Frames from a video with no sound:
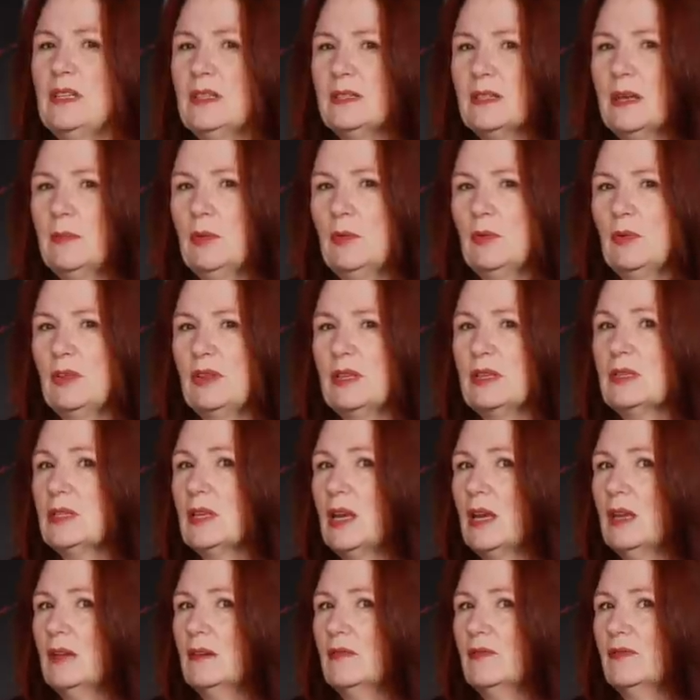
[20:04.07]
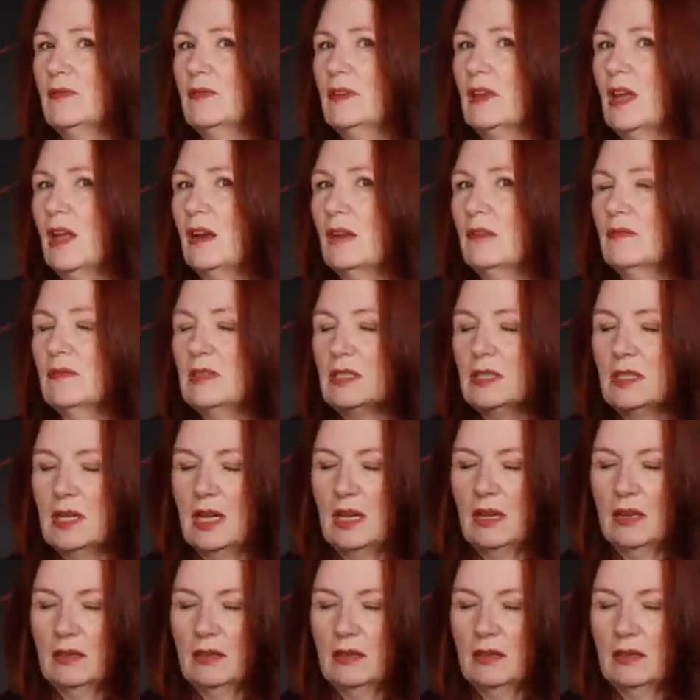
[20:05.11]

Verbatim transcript: summer with this kind of colour, isn't it?